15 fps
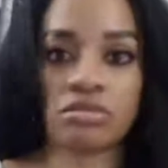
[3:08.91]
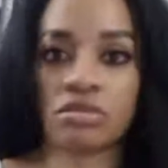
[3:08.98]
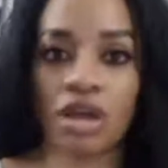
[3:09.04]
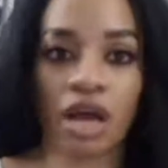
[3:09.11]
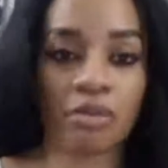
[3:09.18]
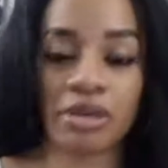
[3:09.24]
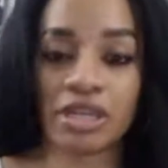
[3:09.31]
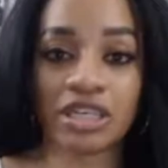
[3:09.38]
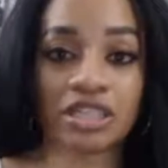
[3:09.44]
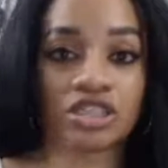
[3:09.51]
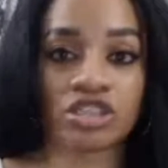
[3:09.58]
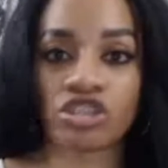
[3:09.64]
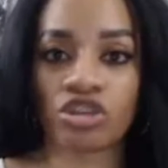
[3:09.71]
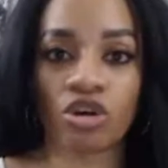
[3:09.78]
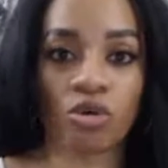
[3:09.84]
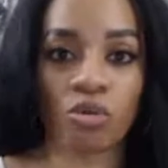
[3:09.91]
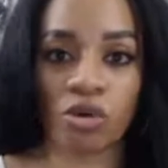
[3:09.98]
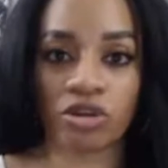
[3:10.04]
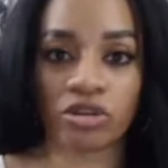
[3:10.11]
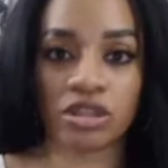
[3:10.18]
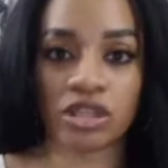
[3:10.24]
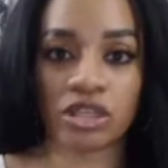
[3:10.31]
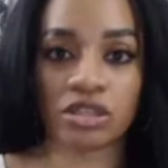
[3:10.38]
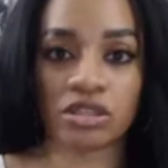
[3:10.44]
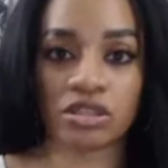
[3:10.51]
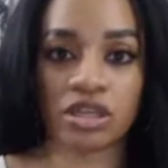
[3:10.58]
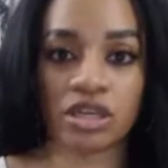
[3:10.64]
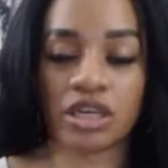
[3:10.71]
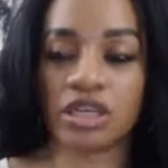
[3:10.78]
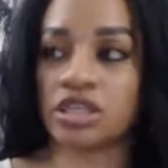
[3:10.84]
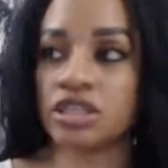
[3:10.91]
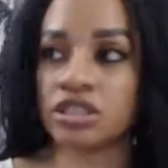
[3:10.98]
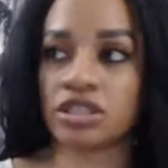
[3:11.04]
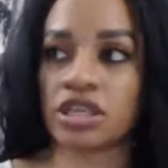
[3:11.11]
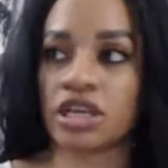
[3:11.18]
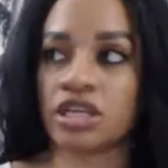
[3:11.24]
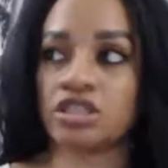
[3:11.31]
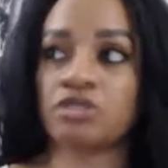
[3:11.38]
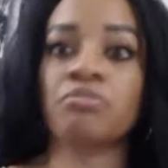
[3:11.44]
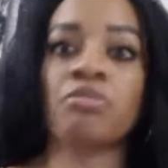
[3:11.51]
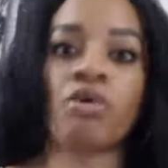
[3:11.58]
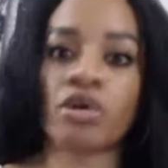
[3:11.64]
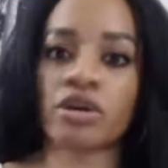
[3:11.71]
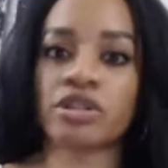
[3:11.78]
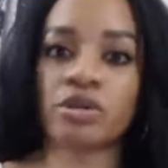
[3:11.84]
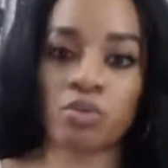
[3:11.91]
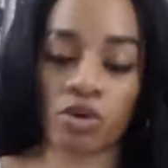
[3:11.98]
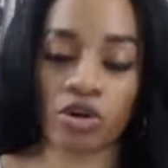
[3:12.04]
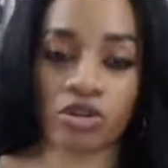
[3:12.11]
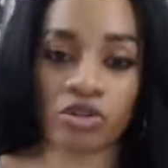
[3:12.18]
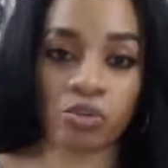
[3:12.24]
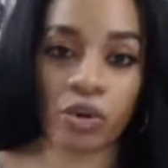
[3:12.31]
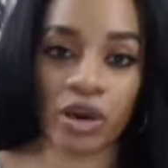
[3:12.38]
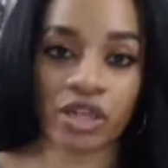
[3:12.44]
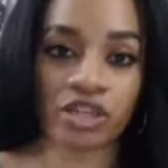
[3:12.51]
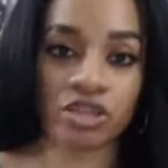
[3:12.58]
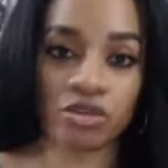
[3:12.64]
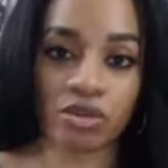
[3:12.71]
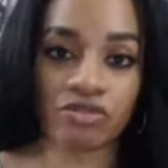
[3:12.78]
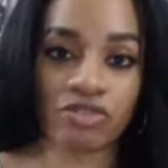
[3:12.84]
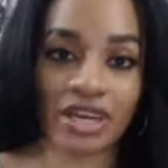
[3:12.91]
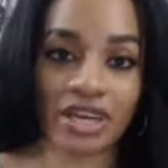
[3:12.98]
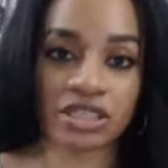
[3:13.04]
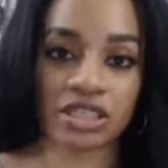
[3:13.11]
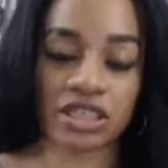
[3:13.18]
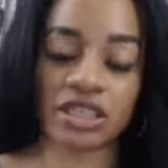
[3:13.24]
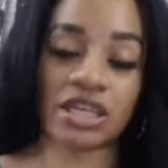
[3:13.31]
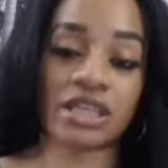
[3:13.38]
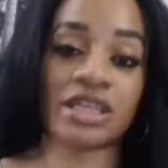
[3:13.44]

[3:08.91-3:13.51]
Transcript: I mean, it is so worth it. It is more than worth what you invest in.